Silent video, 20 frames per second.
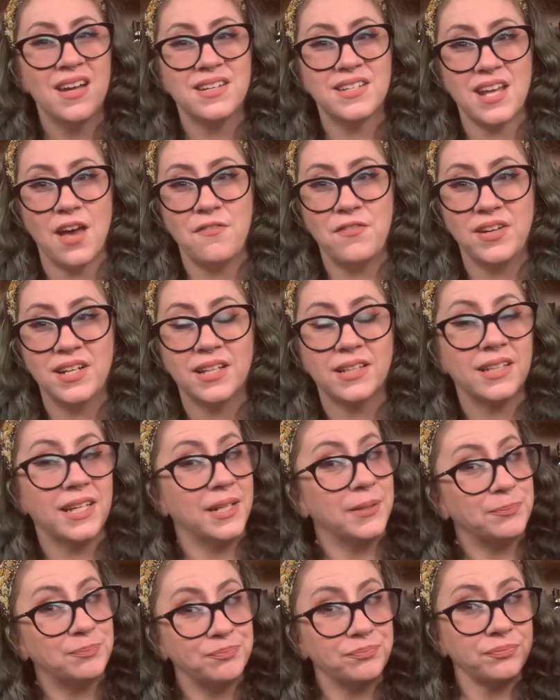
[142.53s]

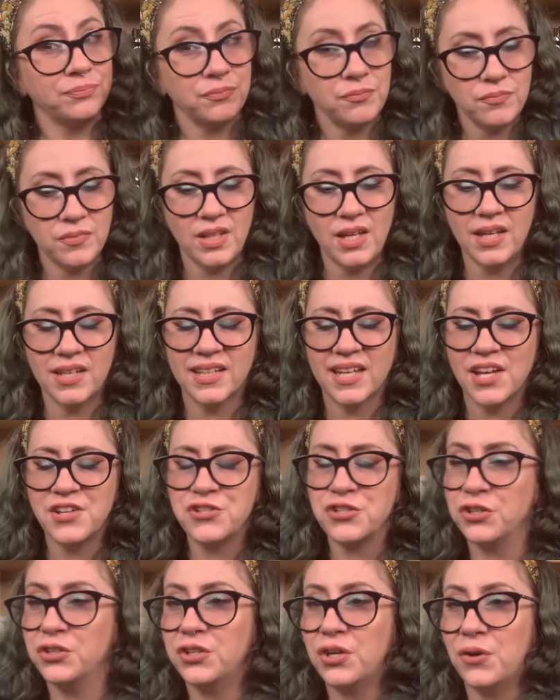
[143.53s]
definitely
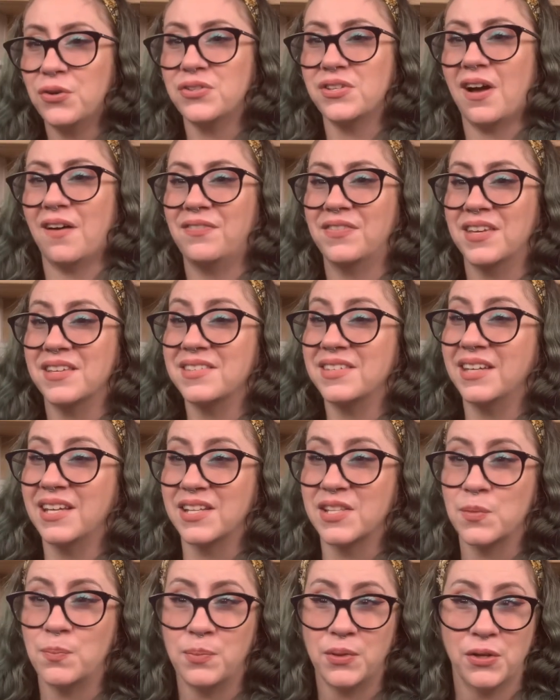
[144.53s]
get your nose on this.
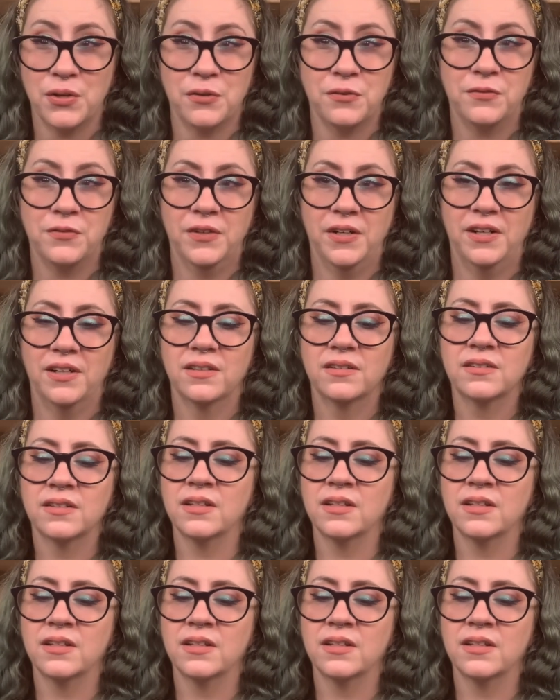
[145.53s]
It's beautiful.